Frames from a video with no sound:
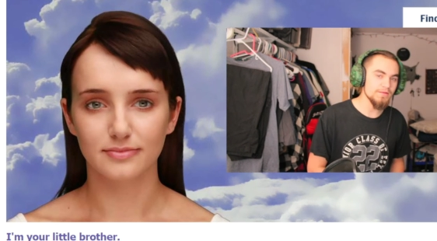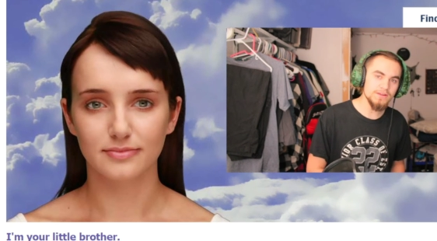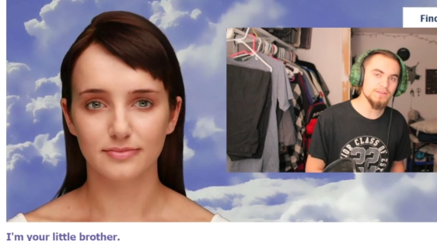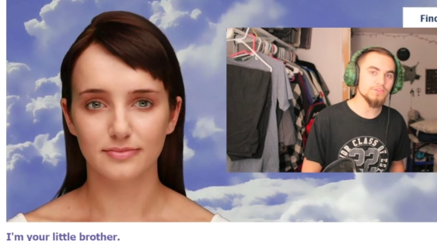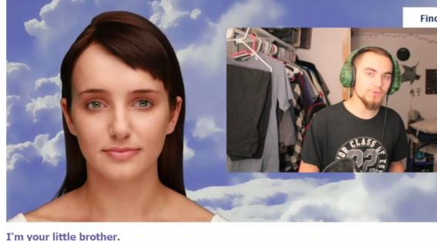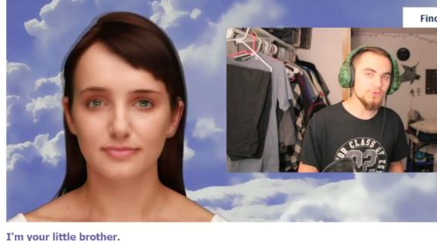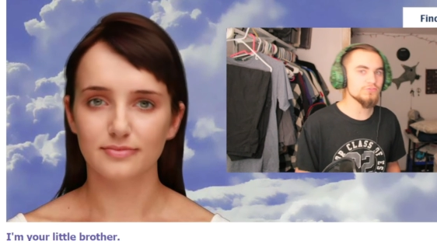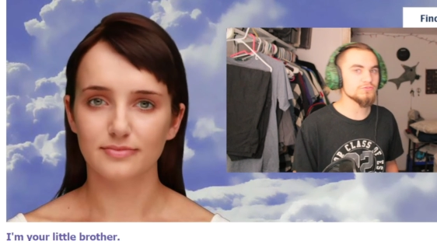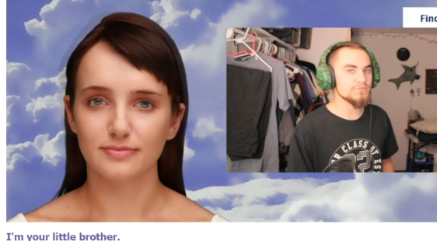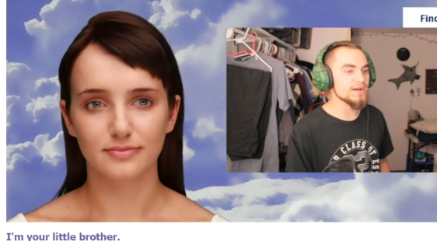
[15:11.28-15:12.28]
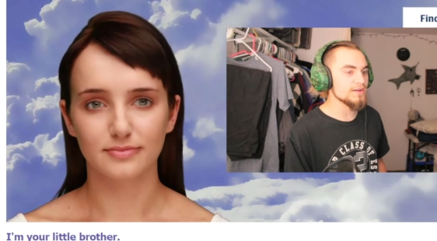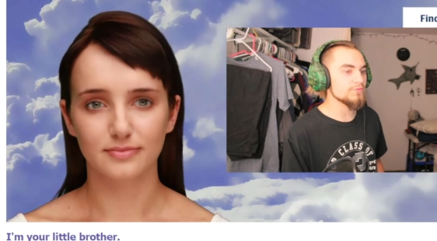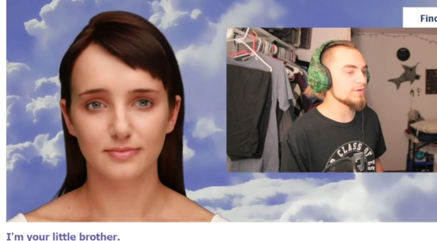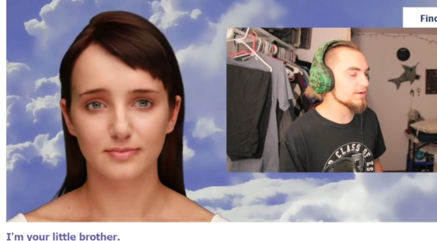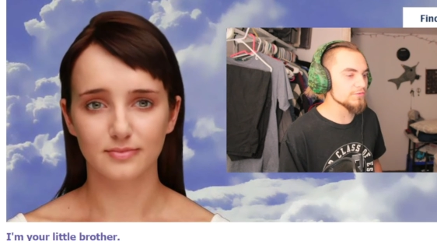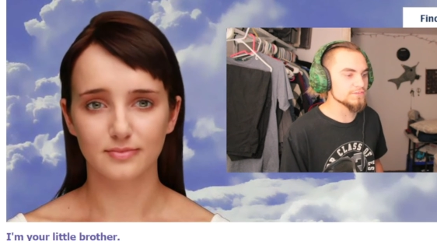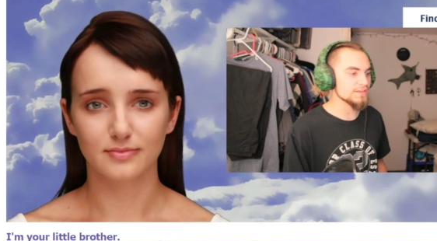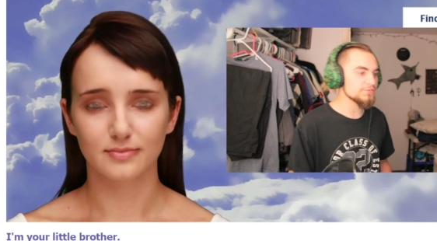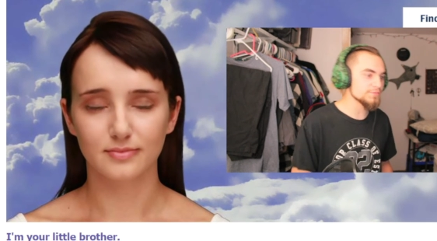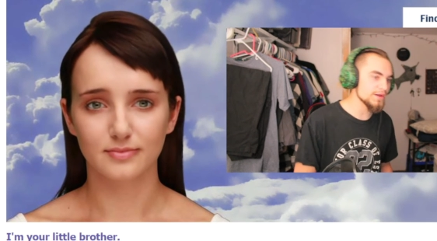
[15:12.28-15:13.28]
Speaker 1: going to lose my whatever's
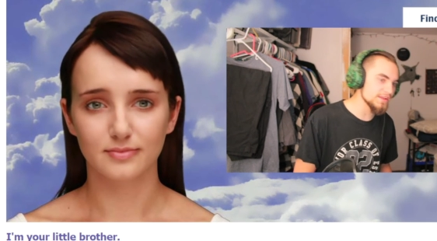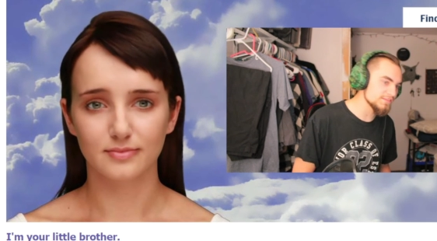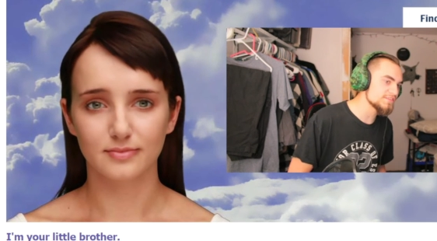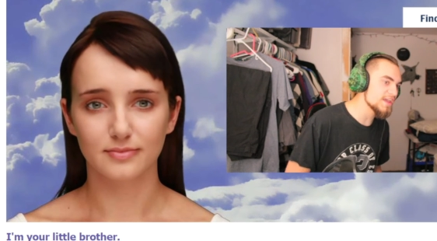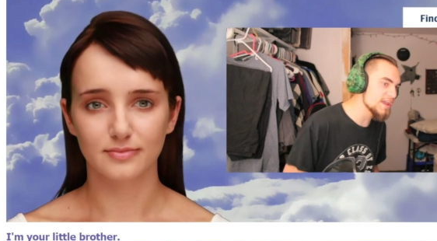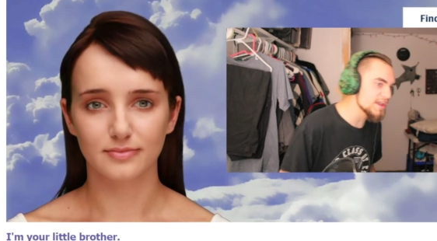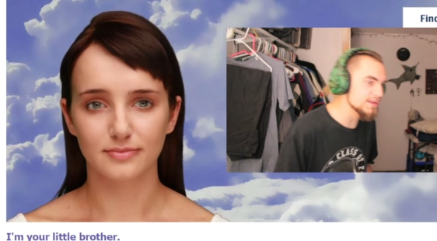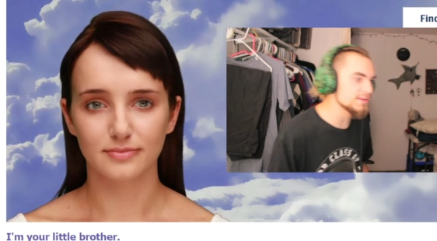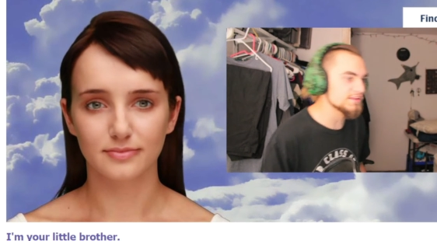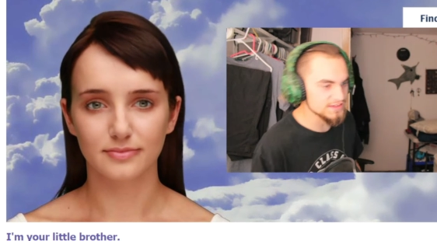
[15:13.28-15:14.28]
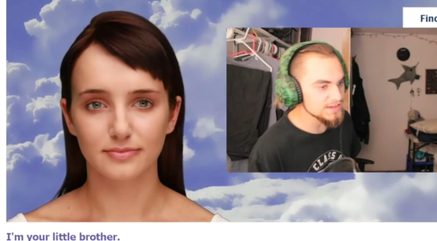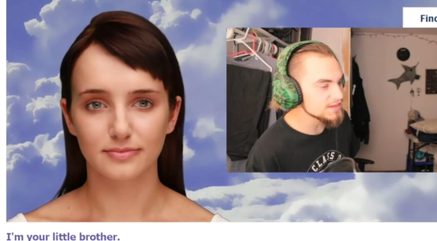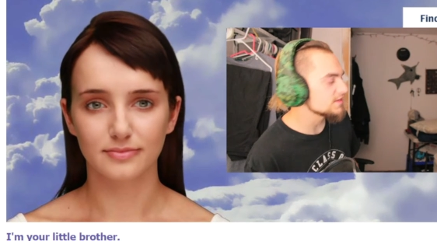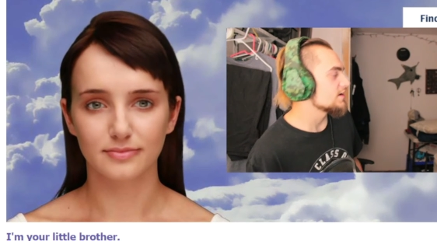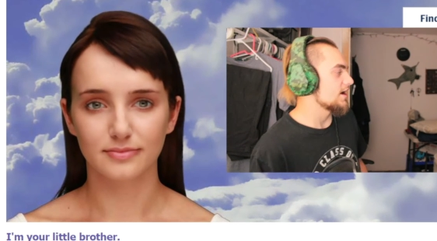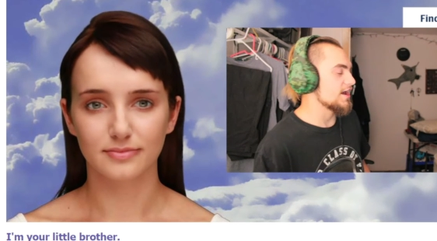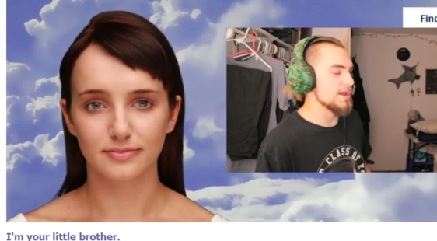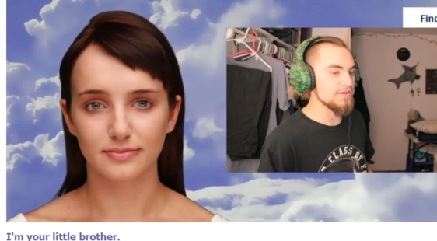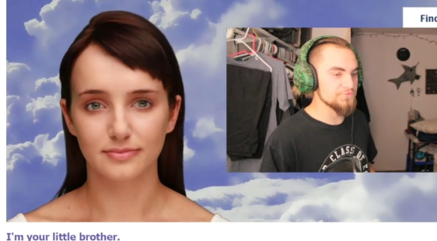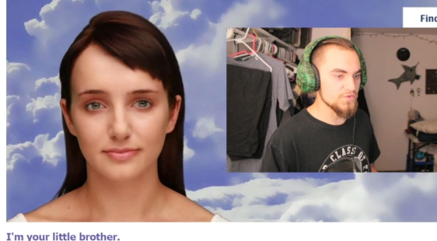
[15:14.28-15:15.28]
left of my insanity
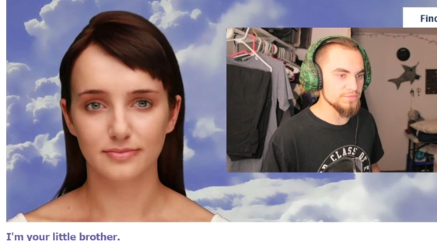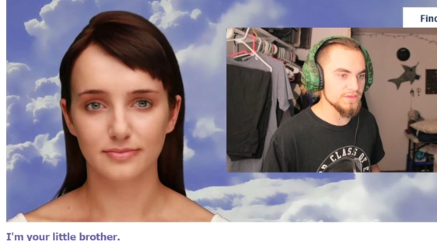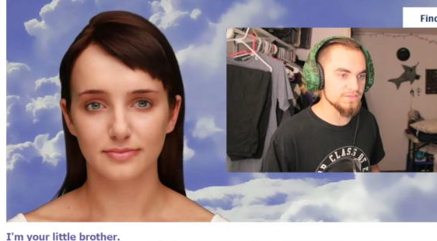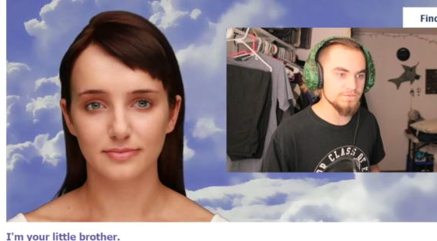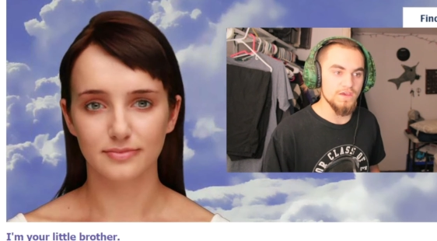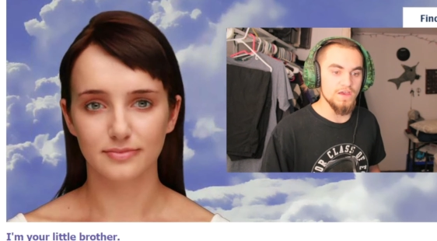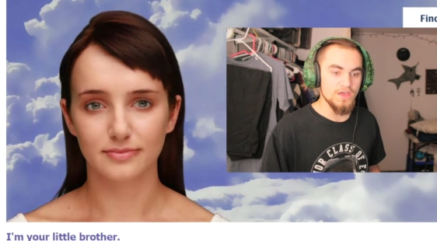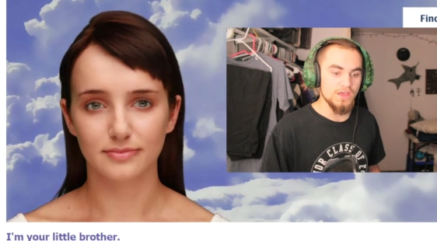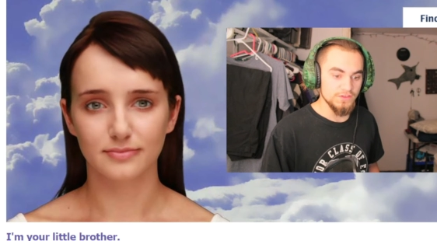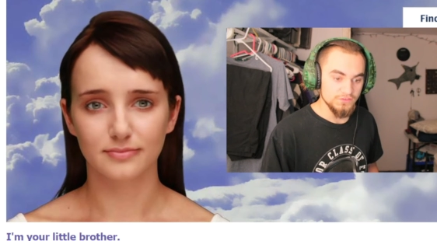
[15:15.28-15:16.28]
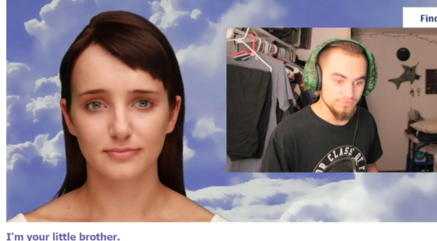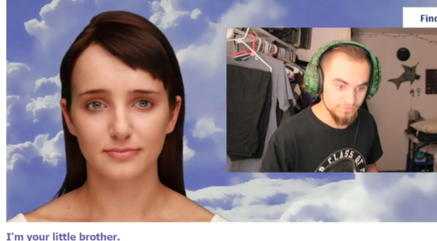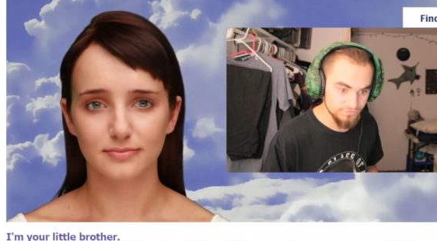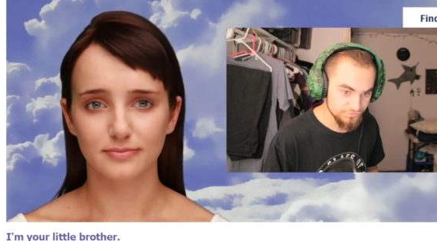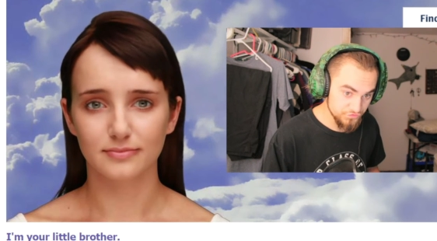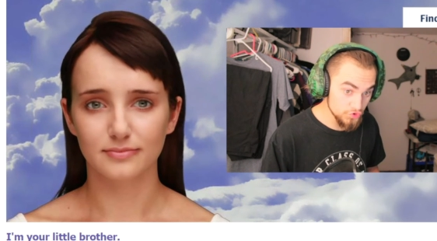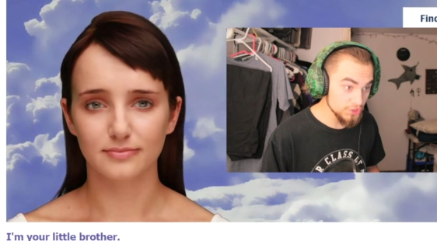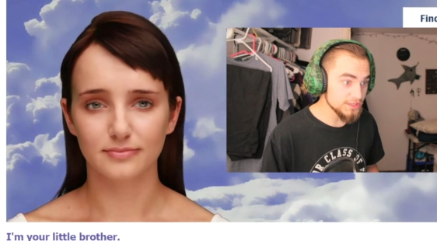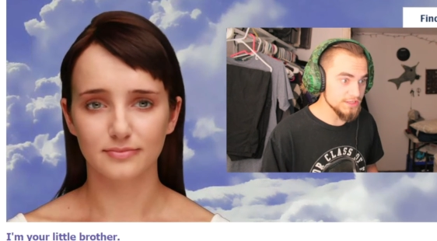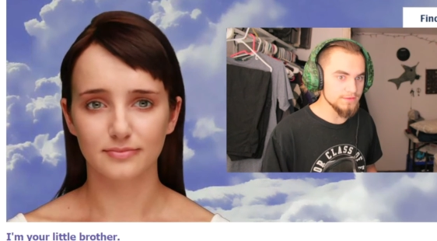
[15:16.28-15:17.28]
uh, from this
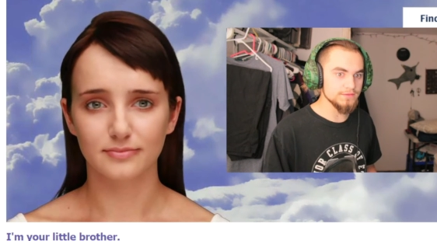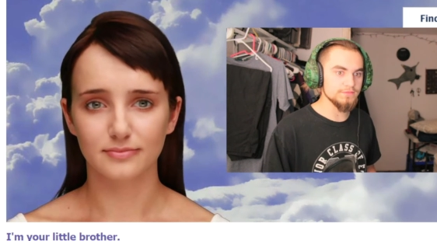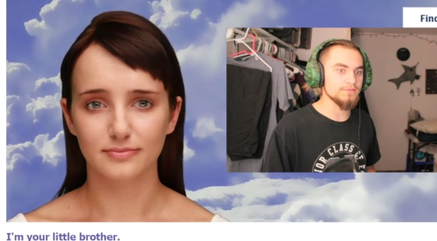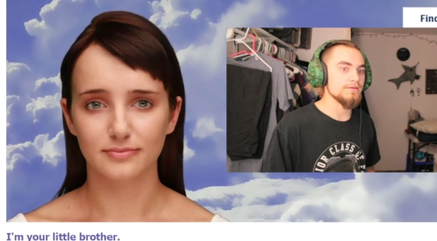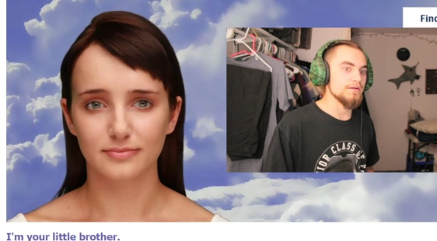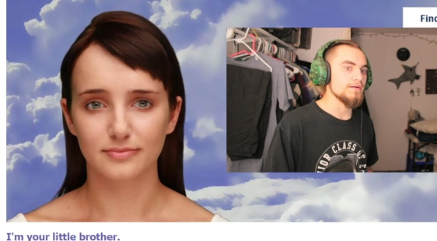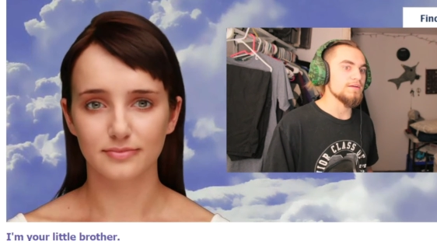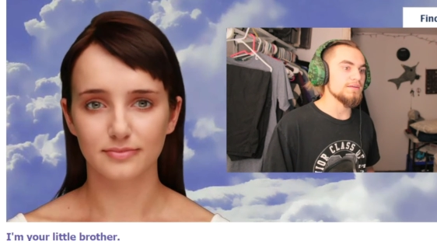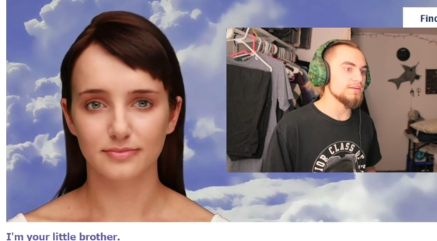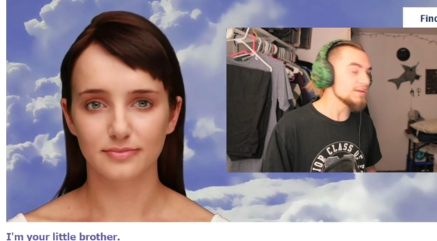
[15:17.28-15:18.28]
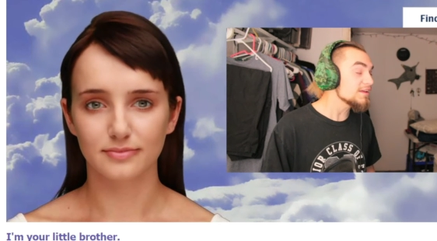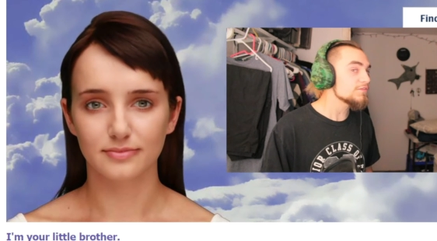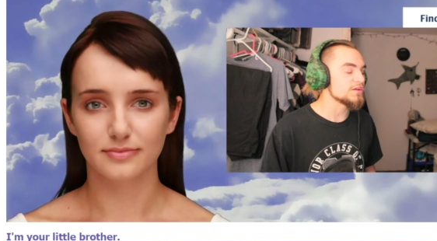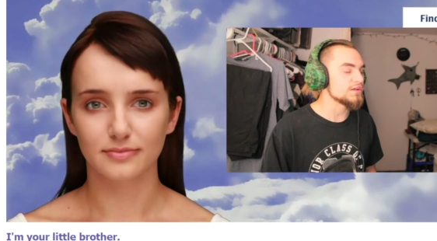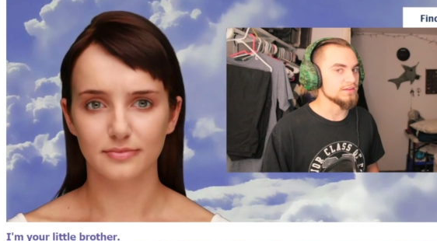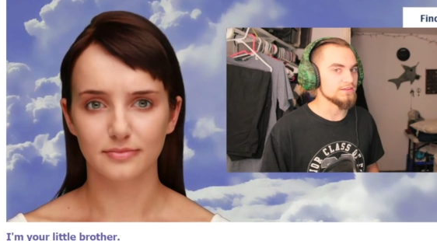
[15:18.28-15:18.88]
freaking Evie.